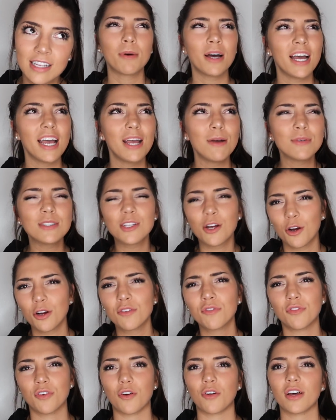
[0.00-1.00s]
But it was
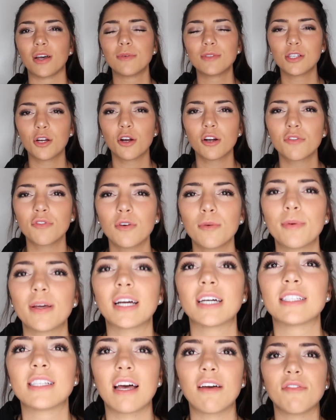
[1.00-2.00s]
hurtful. It was hurtful
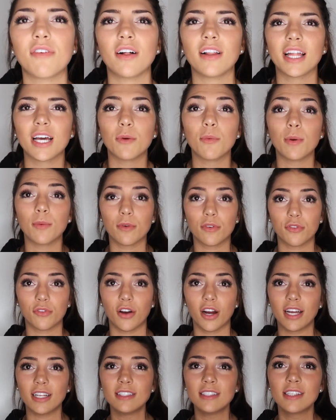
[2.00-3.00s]
because I felt like we were
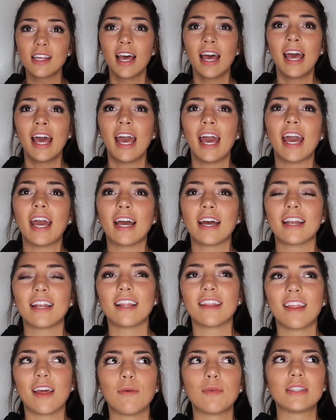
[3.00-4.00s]
friends,
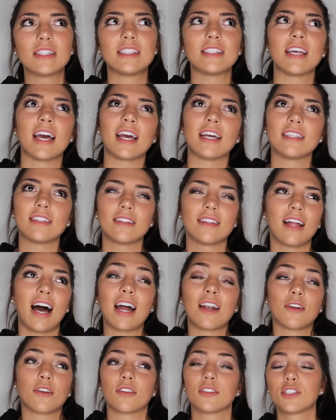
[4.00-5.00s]
and they would say,
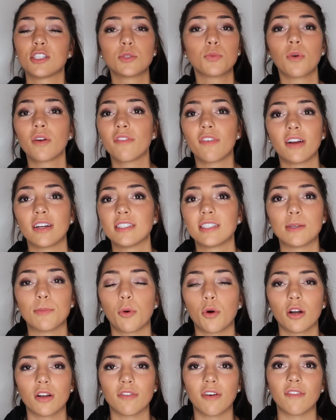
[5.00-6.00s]
I don't know, just weren't very
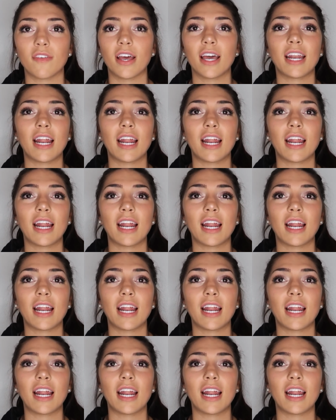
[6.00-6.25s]
supportive of it.